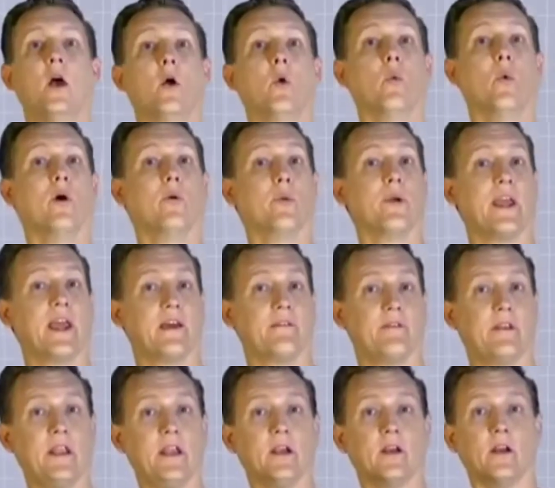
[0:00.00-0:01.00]
What we have
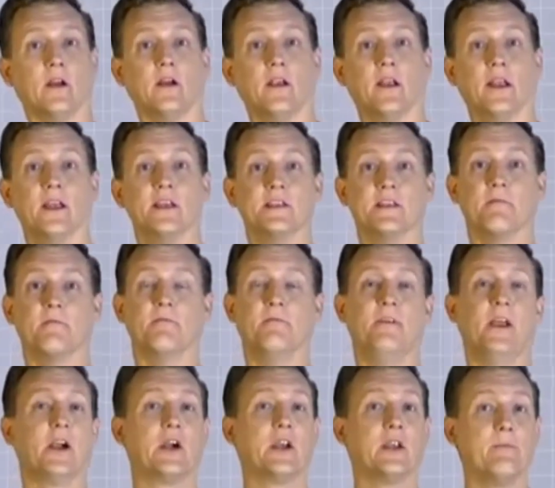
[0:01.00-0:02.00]
here is a
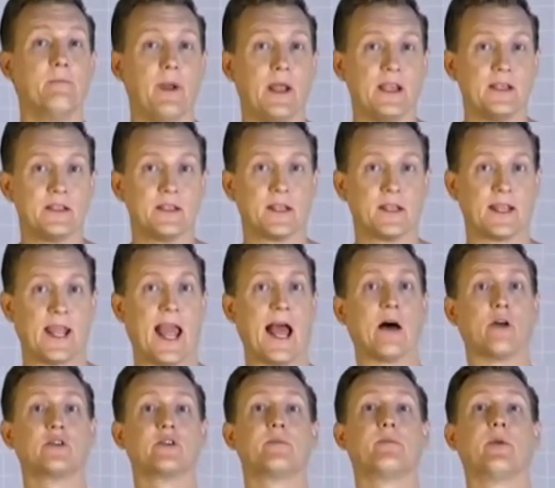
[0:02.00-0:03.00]
very basic
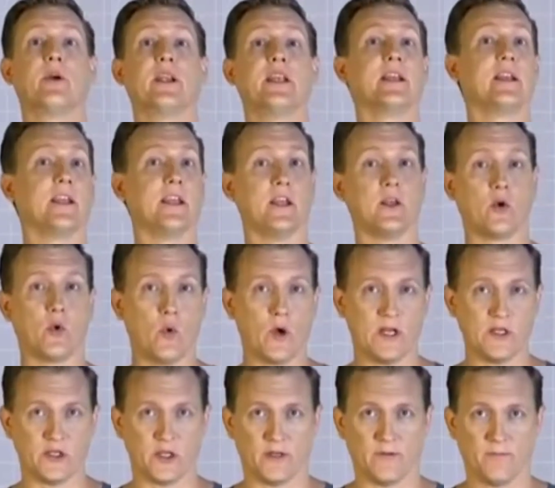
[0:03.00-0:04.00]
algebraic
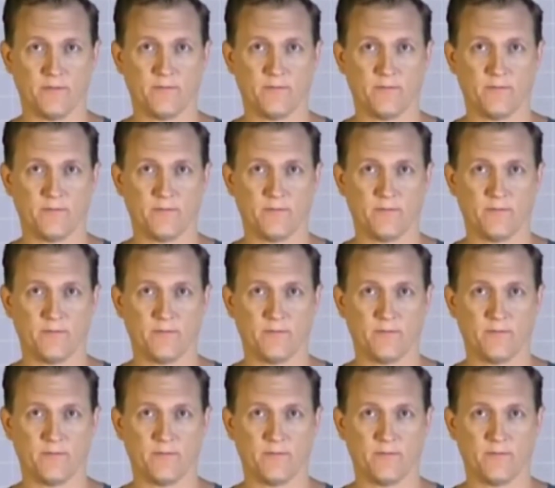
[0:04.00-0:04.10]
equation.